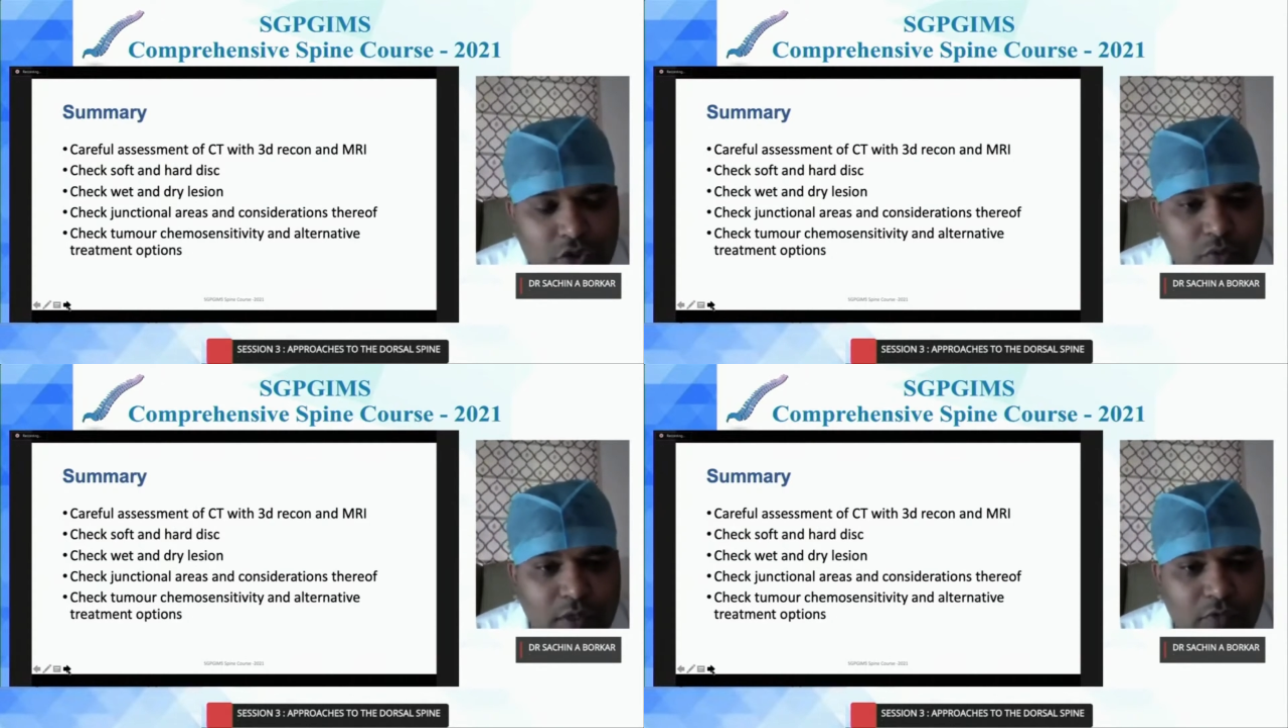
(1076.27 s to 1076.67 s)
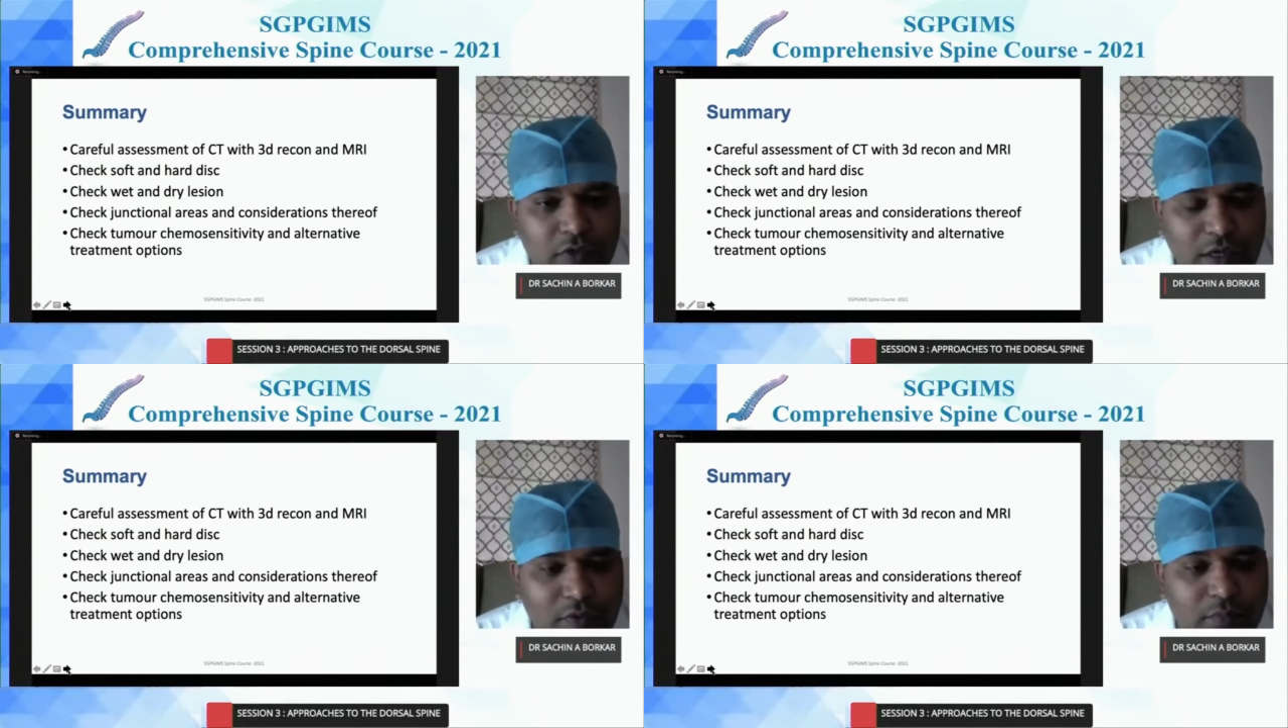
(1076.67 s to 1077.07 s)
We have
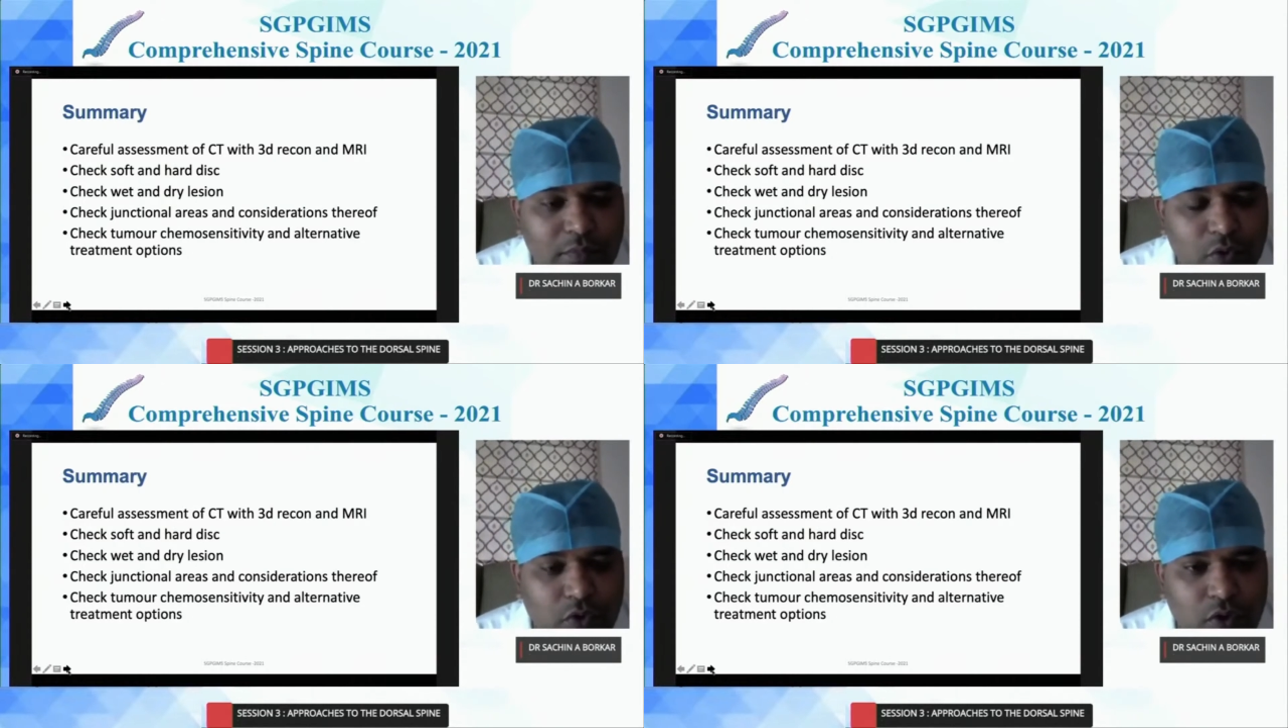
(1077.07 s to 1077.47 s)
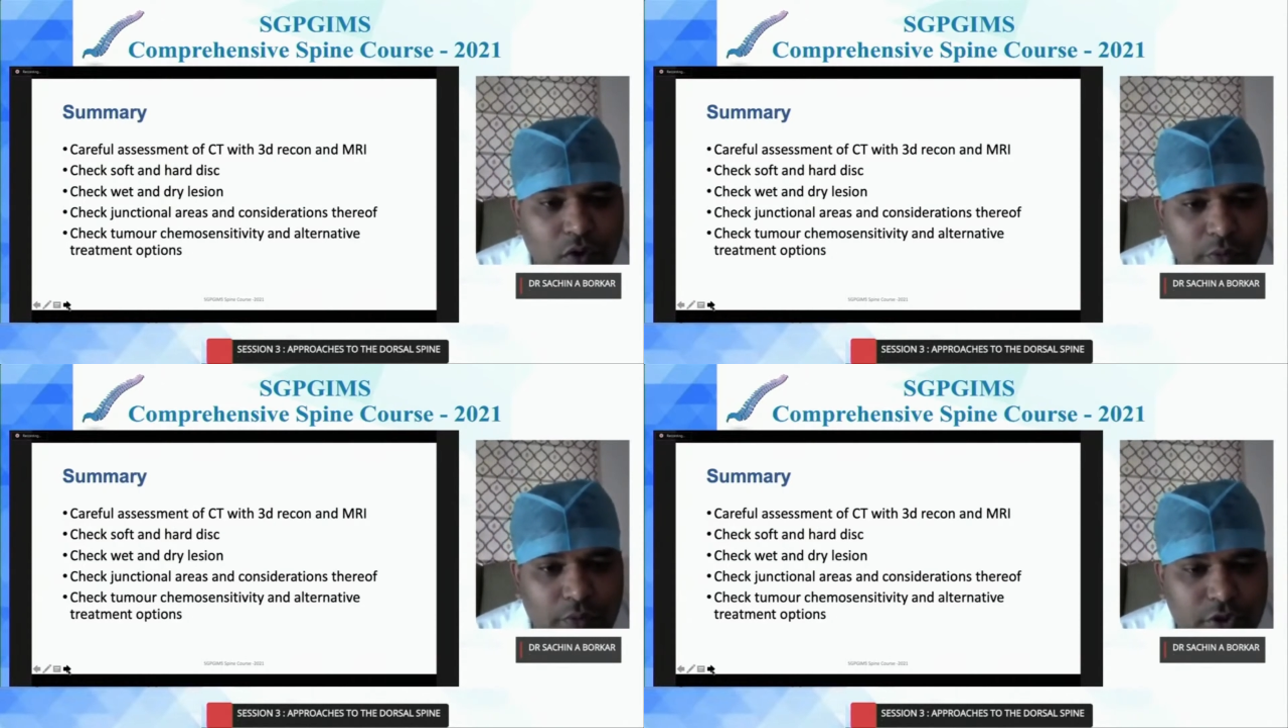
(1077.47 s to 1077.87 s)
a good
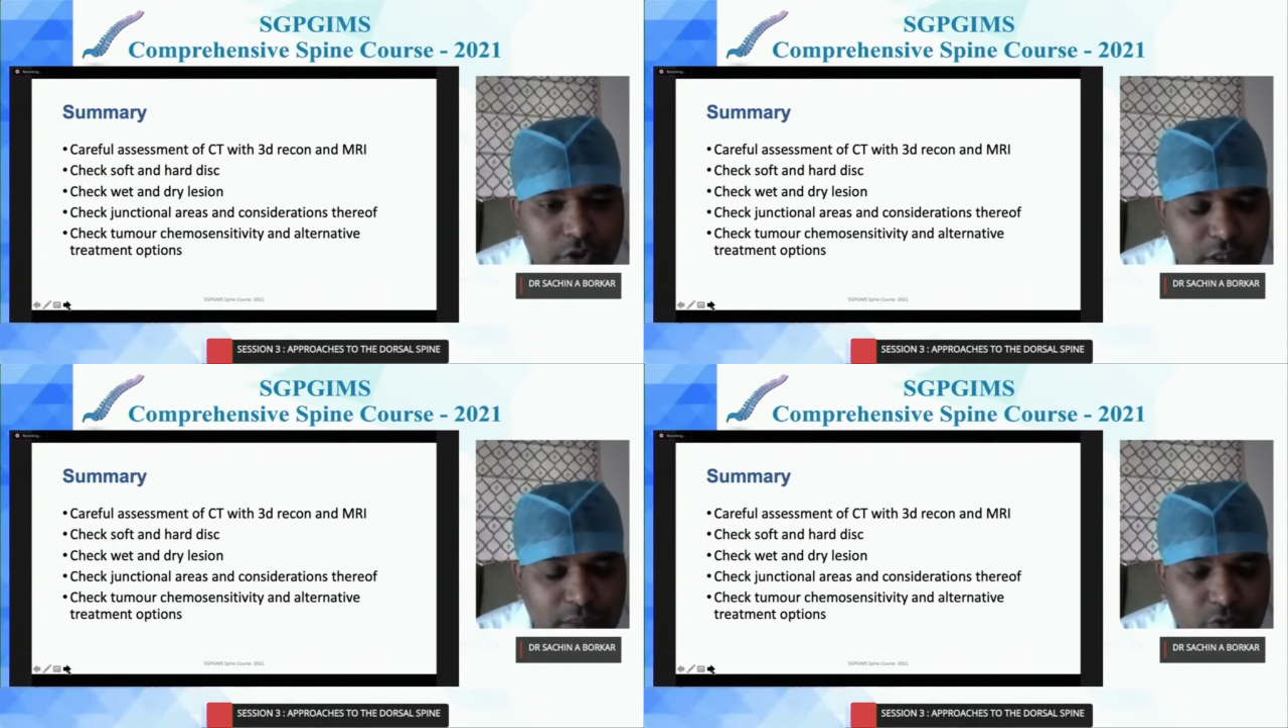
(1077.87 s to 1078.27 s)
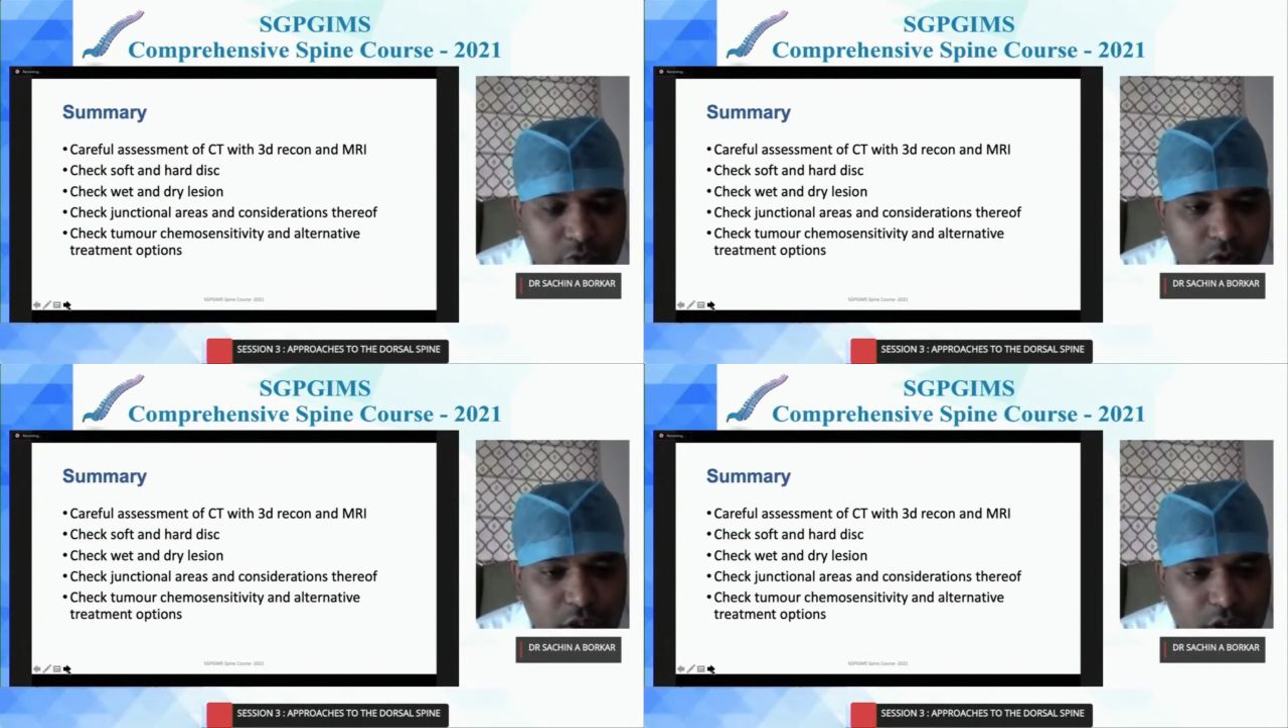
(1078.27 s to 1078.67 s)
option in absolute
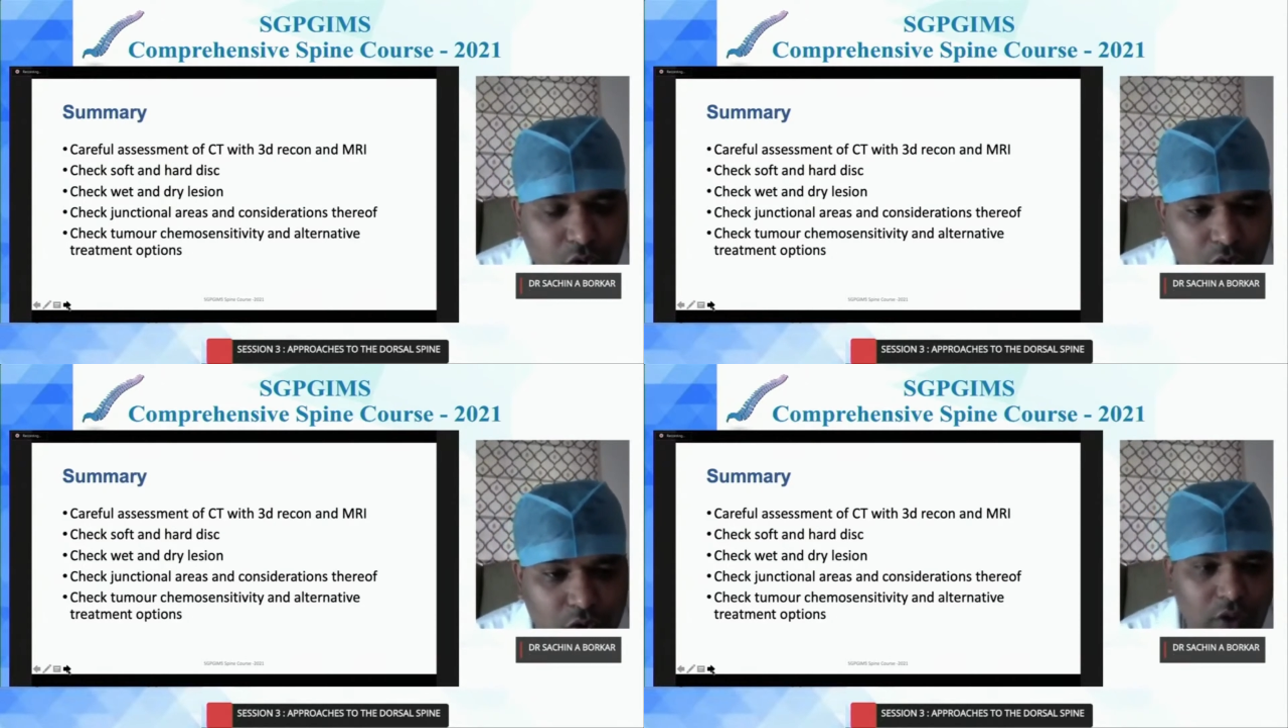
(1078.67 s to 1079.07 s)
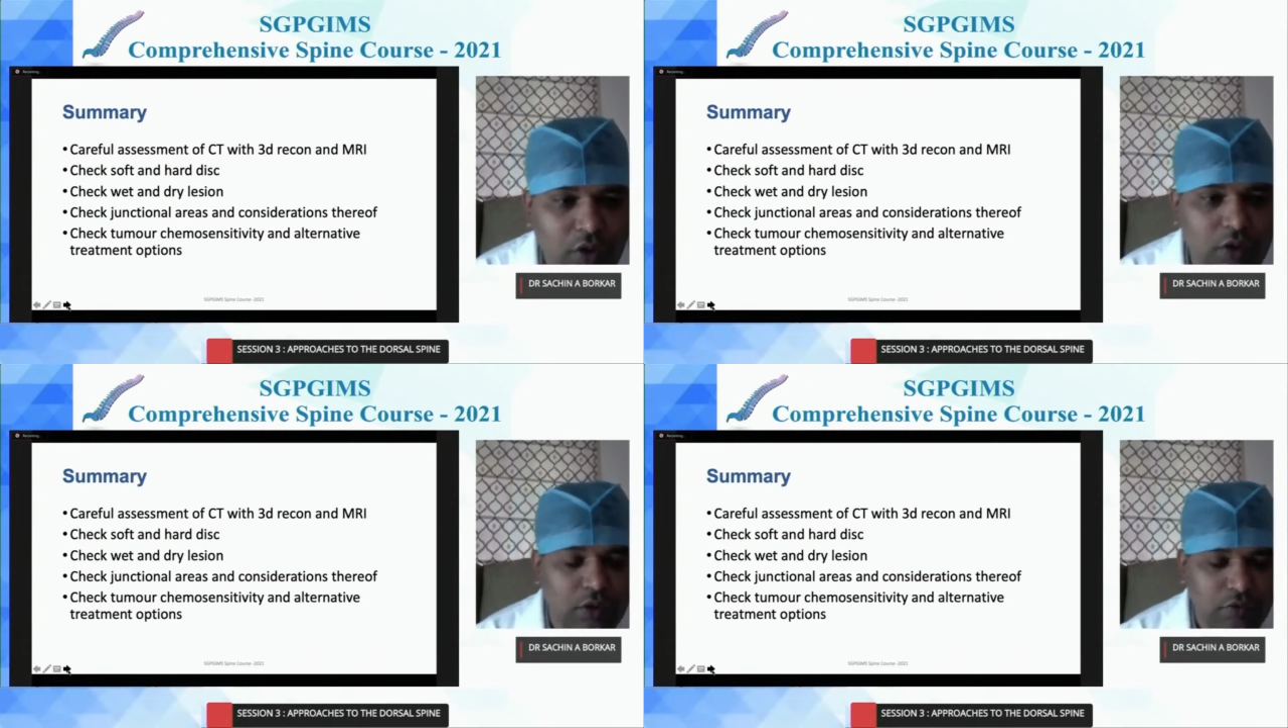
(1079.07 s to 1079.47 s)
alcohol
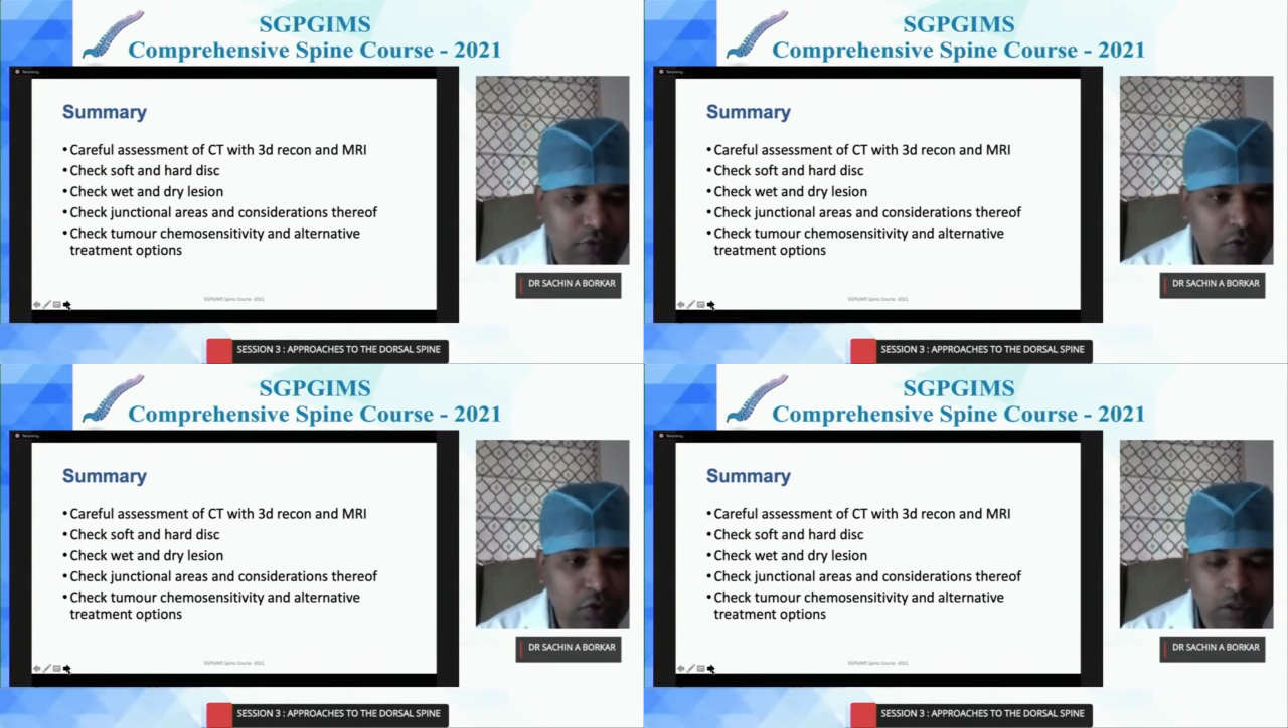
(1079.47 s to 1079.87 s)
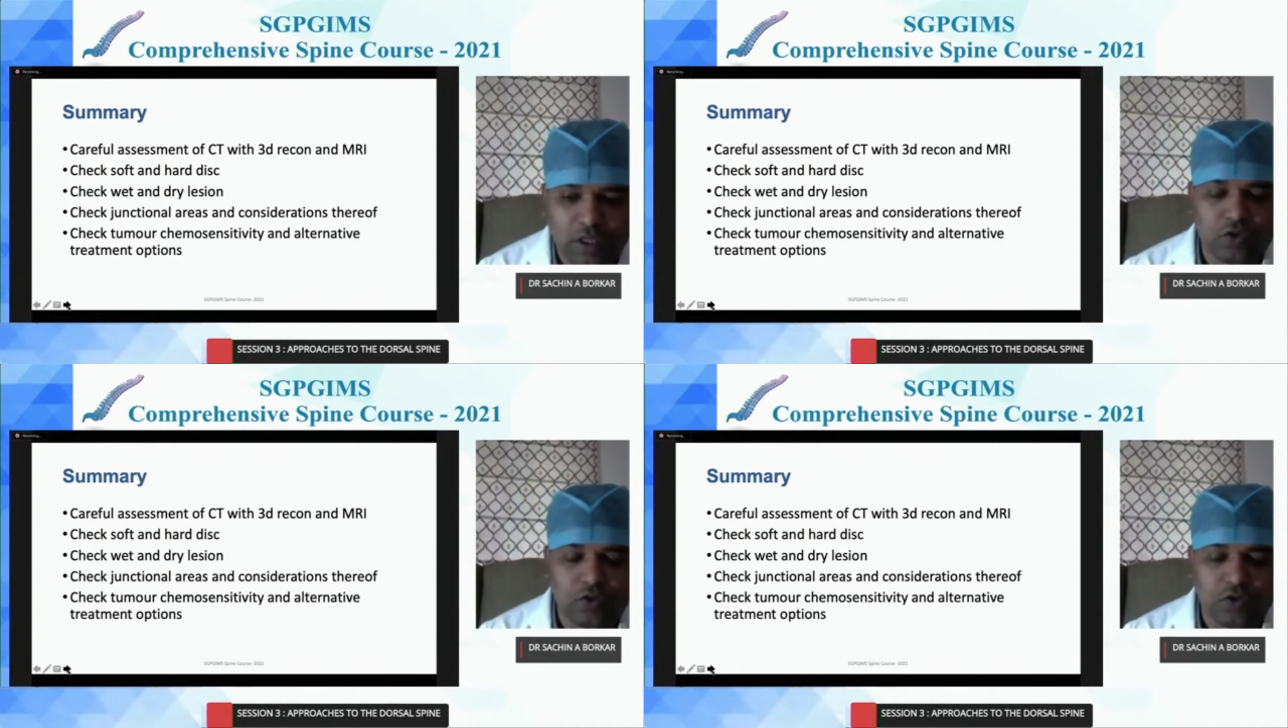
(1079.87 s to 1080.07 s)
with good long-term